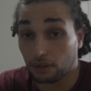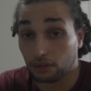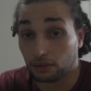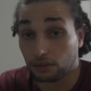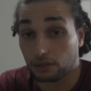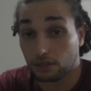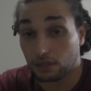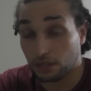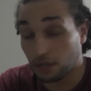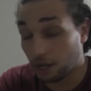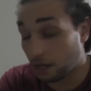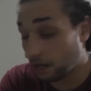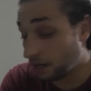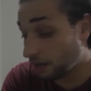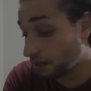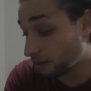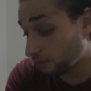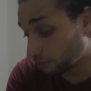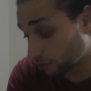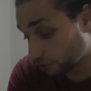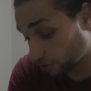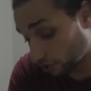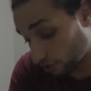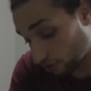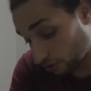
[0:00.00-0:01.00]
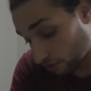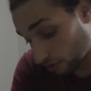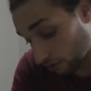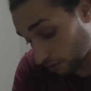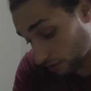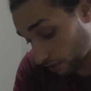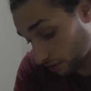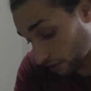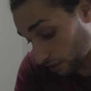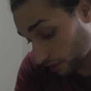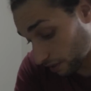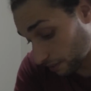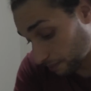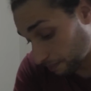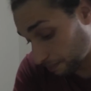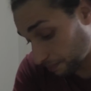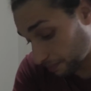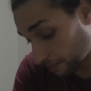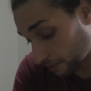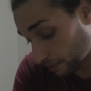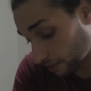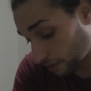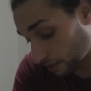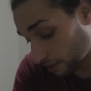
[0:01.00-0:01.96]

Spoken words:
Honestly, I would just go to sleep.